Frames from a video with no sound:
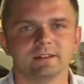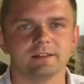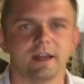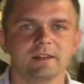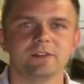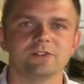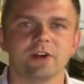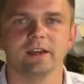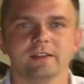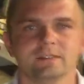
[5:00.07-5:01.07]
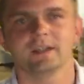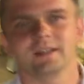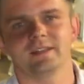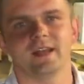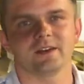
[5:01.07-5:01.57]
signed the drawings,
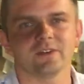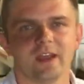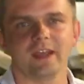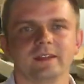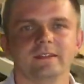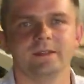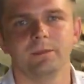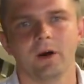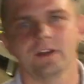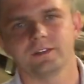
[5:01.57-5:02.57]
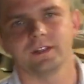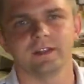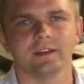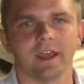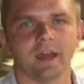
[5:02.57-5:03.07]
got 10 grand deposit
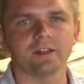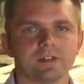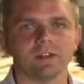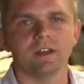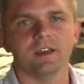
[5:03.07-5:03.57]
in cash.